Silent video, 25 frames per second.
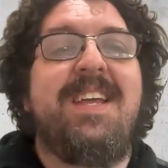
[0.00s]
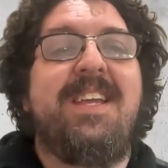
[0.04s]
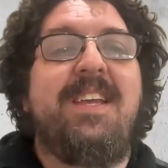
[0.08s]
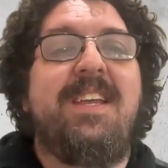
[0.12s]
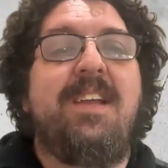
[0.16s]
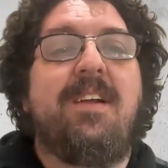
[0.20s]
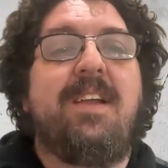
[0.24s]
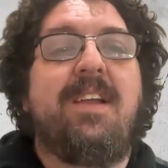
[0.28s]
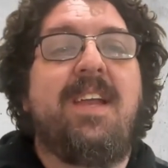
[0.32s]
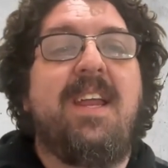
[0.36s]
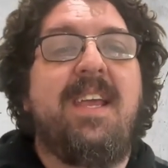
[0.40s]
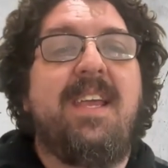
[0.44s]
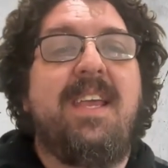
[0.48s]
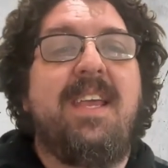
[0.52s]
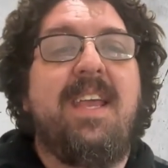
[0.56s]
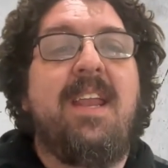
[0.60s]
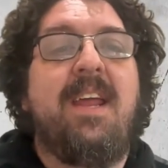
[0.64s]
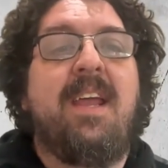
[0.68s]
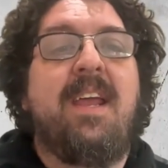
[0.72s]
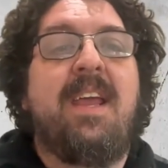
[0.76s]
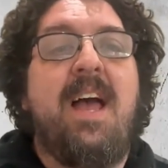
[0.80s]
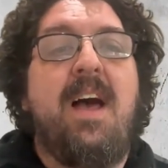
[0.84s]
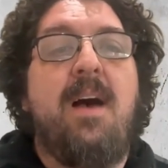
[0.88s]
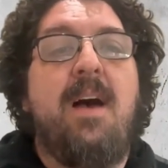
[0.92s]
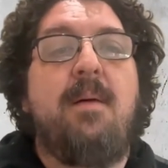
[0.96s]
You're going to get
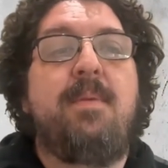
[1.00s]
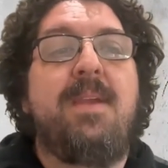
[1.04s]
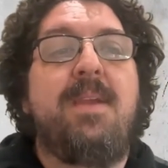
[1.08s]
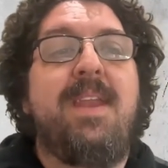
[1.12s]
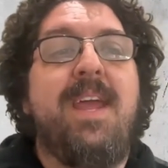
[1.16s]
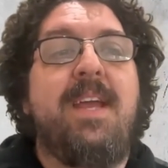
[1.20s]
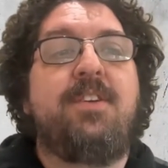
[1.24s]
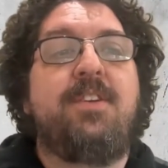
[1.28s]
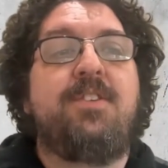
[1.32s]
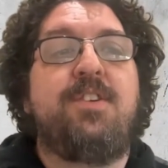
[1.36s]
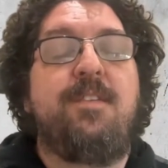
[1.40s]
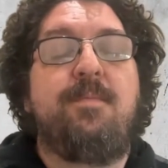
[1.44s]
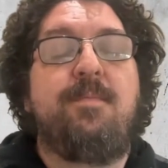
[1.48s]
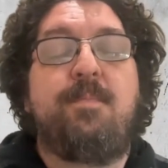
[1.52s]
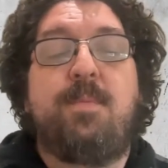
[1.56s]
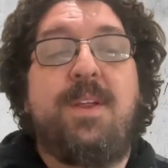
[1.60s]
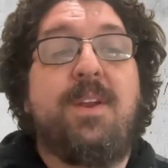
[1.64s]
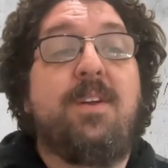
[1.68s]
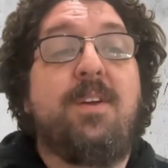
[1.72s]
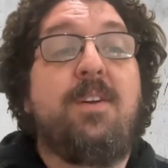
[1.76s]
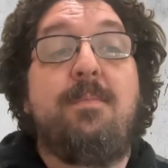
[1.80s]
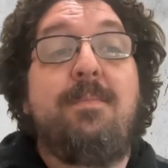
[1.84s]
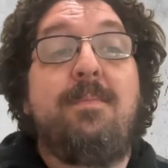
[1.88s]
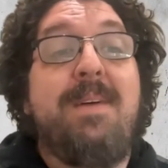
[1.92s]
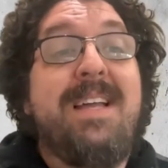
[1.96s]
a combination of
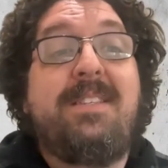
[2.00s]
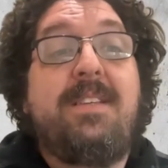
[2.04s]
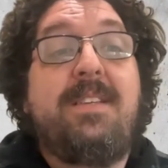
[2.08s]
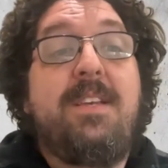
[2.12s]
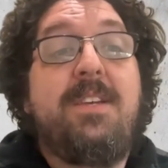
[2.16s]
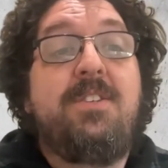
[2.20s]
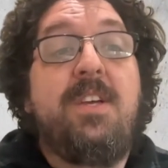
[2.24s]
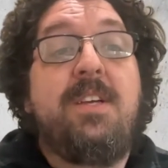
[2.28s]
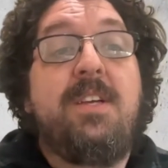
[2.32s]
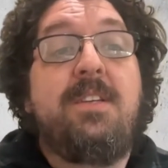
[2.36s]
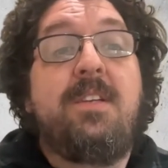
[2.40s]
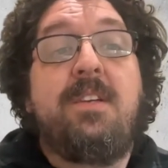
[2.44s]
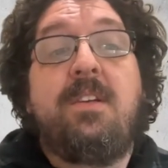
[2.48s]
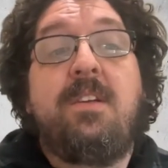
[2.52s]
political messages,